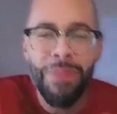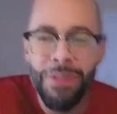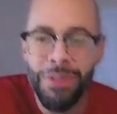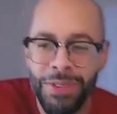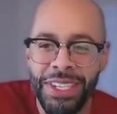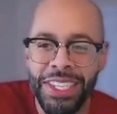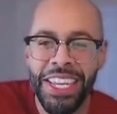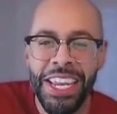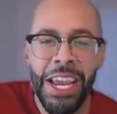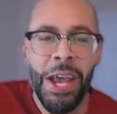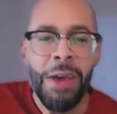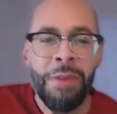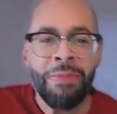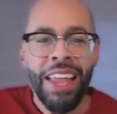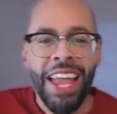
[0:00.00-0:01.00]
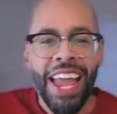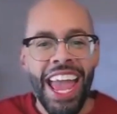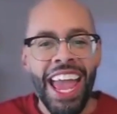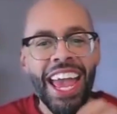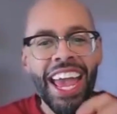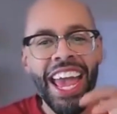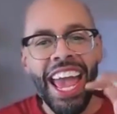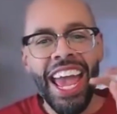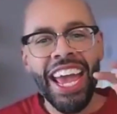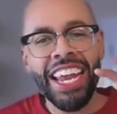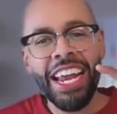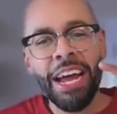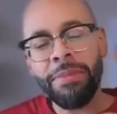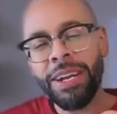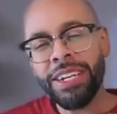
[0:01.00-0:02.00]
boost.
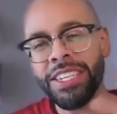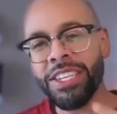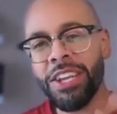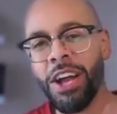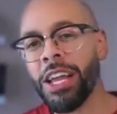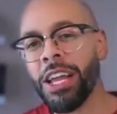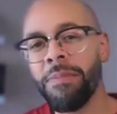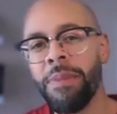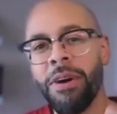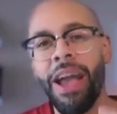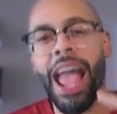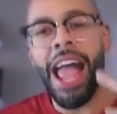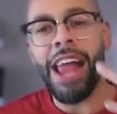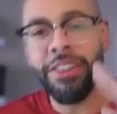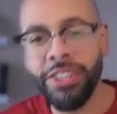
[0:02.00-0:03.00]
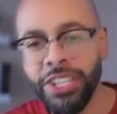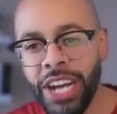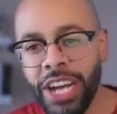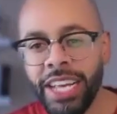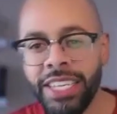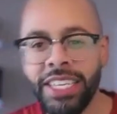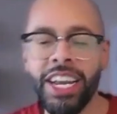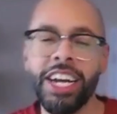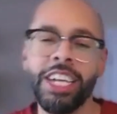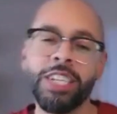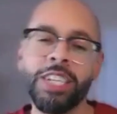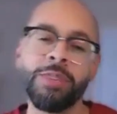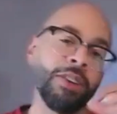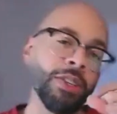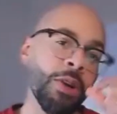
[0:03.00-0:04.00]
And I'm not just talking about energizing us,
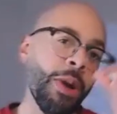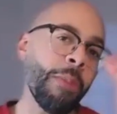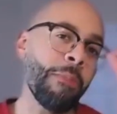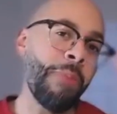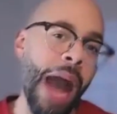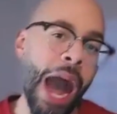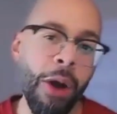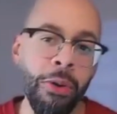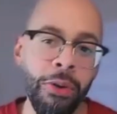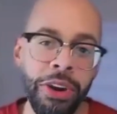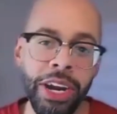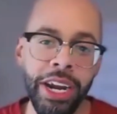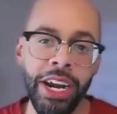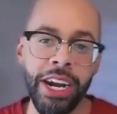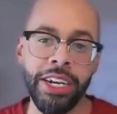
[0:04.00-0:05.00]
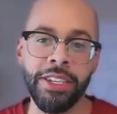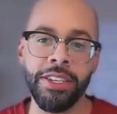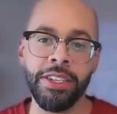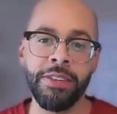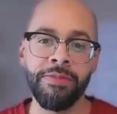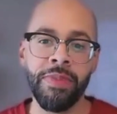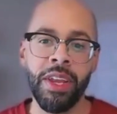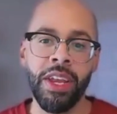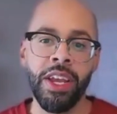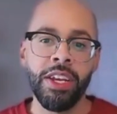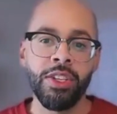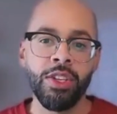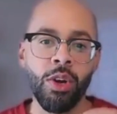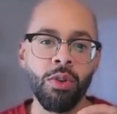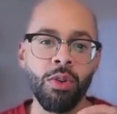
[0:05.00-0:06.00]
but also empowering us.
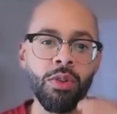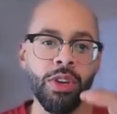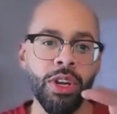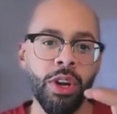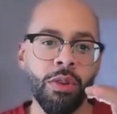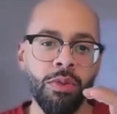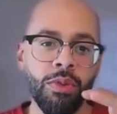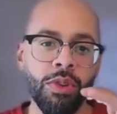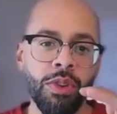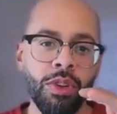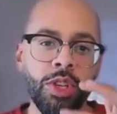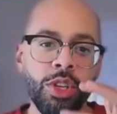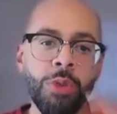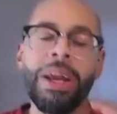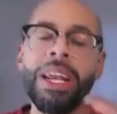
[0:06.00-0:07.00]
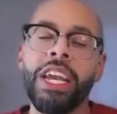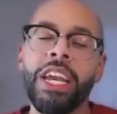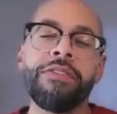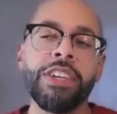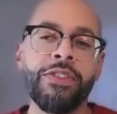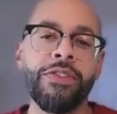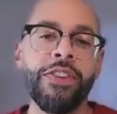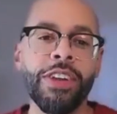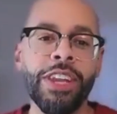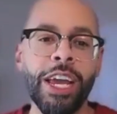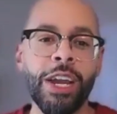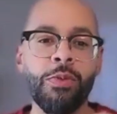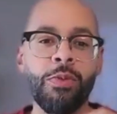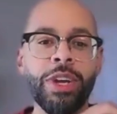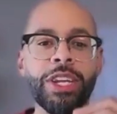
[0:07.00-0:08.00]
So, too many of us feel
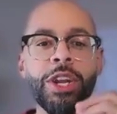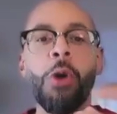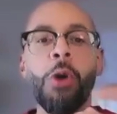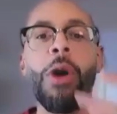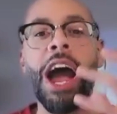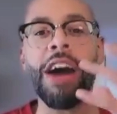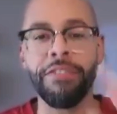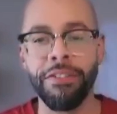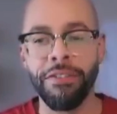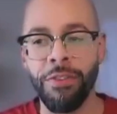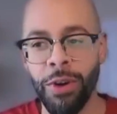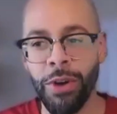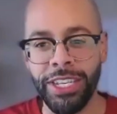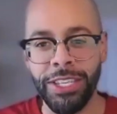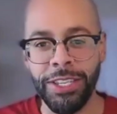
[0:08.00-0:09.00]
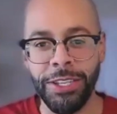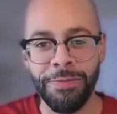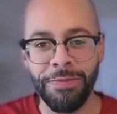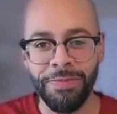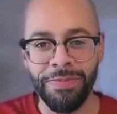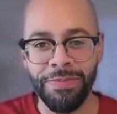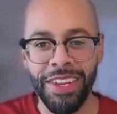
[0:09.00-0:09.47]
like we don't have a voice,